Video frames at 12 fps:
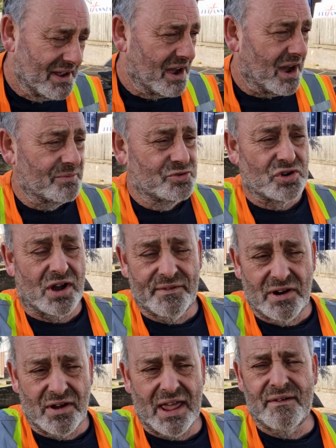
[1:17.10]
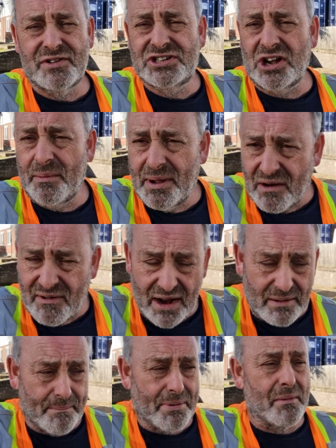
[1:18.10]
I'm driving along. Every time I hit
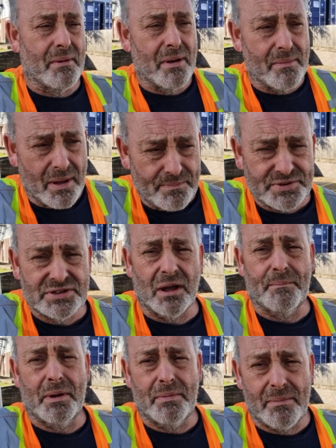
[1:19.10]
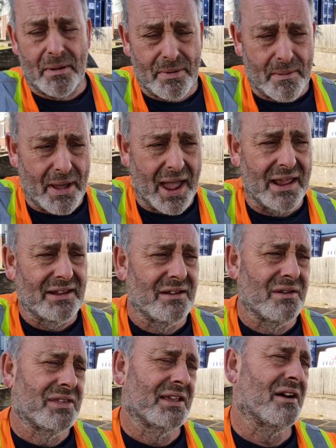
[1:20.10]
around, stop, and then
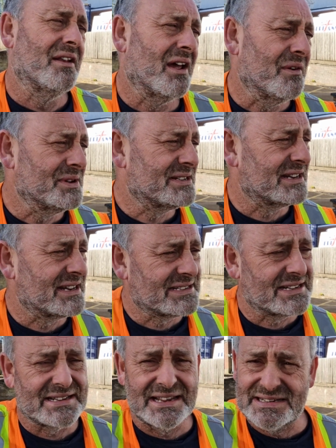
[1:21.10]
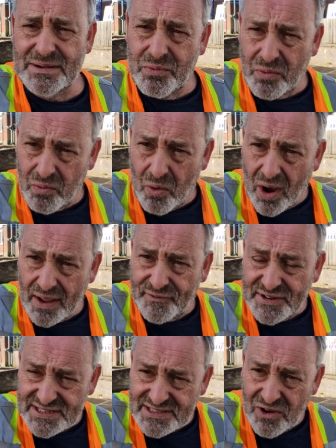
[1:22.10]
you think, I know he said it's a sensor, but what if
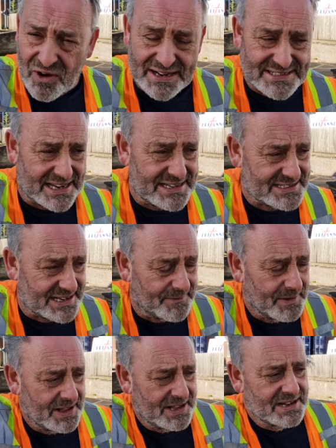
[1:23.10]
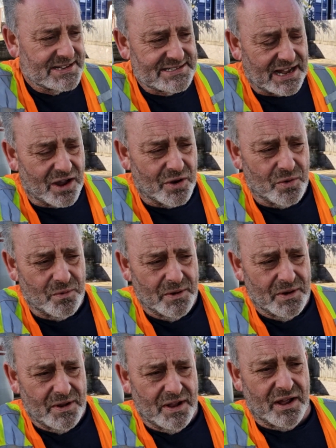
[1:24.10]
it's not a sensor? So
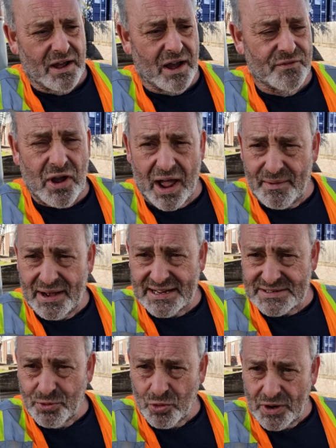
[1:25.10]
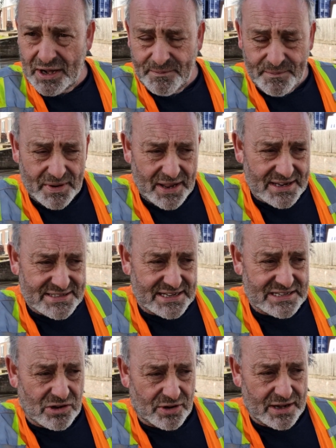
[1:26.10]
I've got up the next morning at
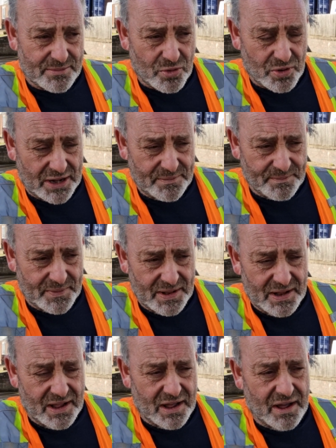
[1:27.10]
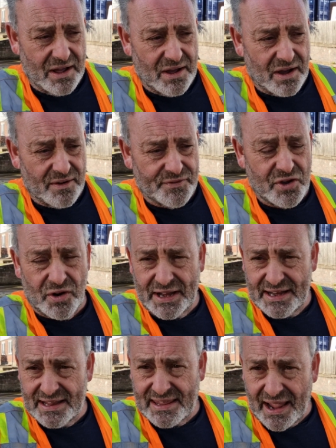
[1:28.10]
6 o'clock in the morning. I've gone
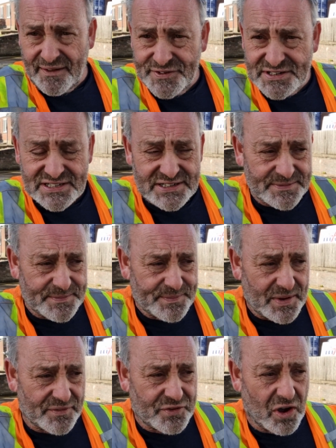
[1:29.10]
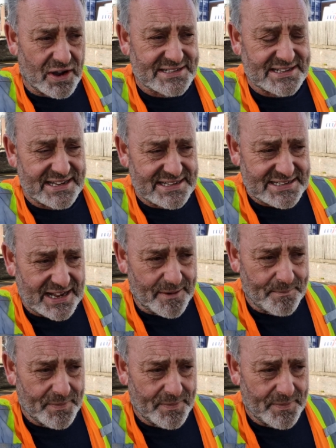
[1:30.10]
into DEFs. I've got a sensor.